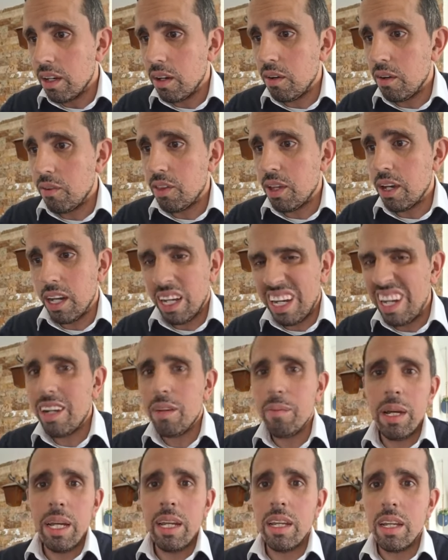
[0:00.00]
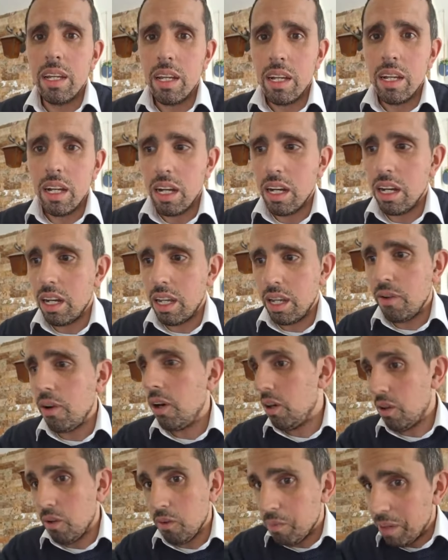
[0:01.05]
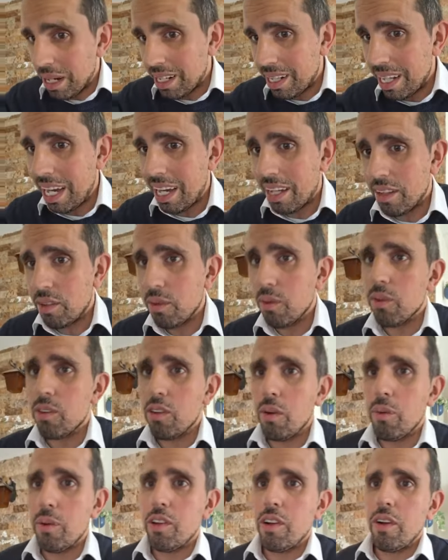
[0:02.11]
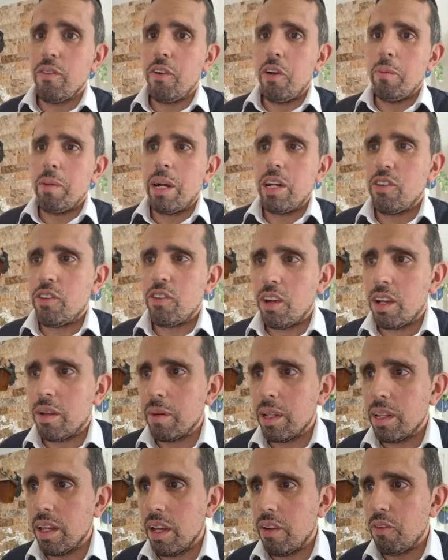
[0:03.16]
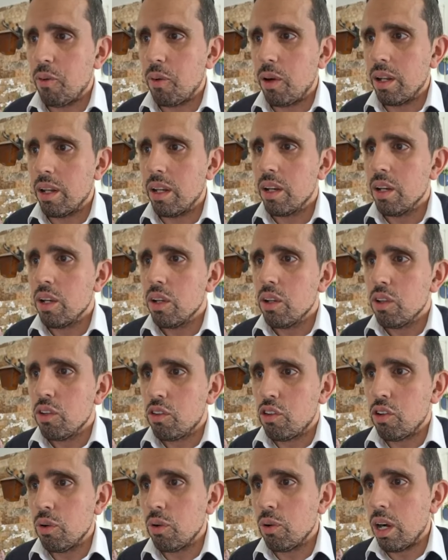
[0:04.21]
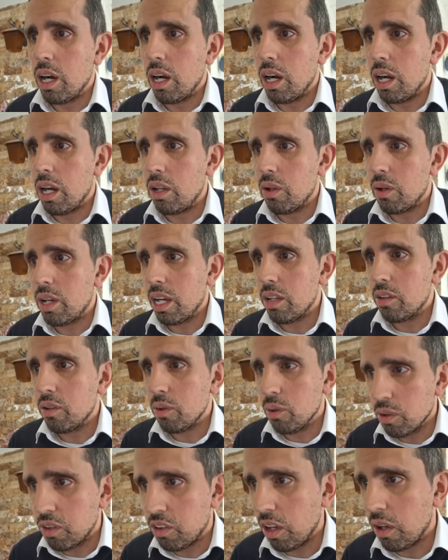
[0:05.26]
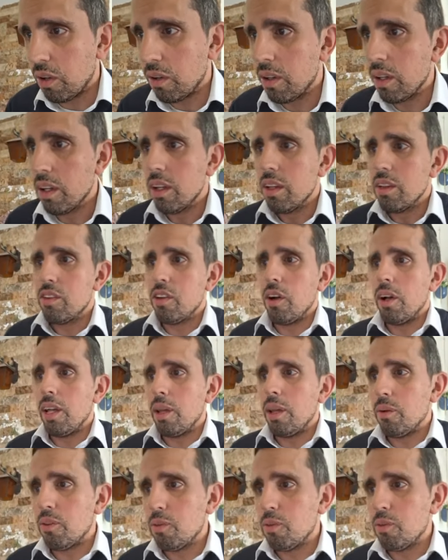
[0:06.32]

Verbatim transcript: of the Chachmei uh, Iraq of Baghdad also, which I very much recommend everyone to uh, look at also. So he